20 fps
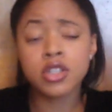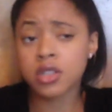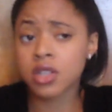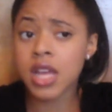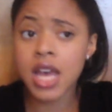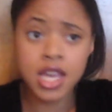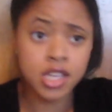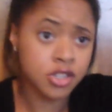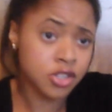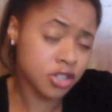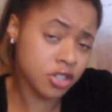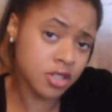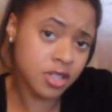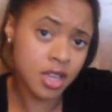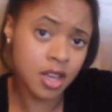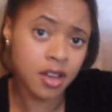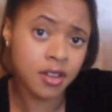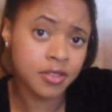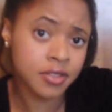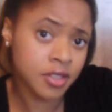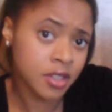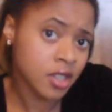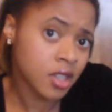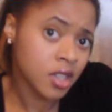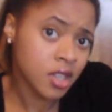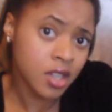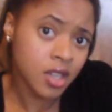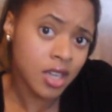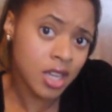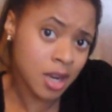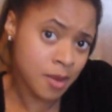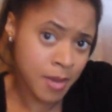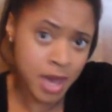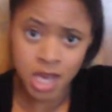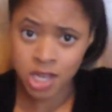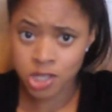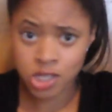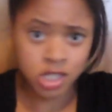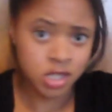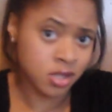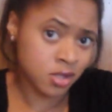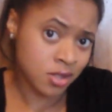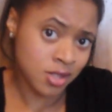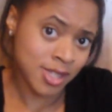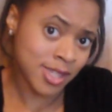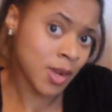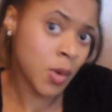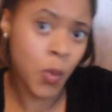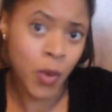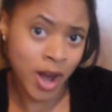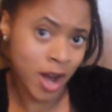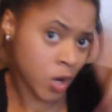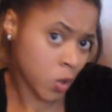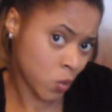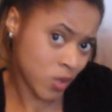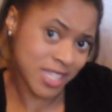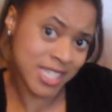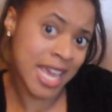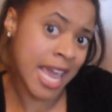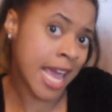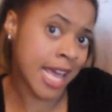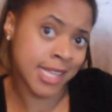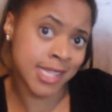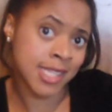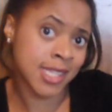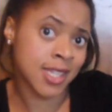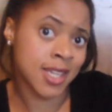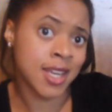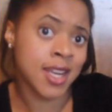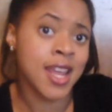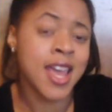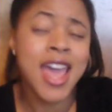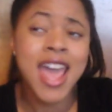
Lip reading: visualized yourself in a mansion somewhere in Wisconsin,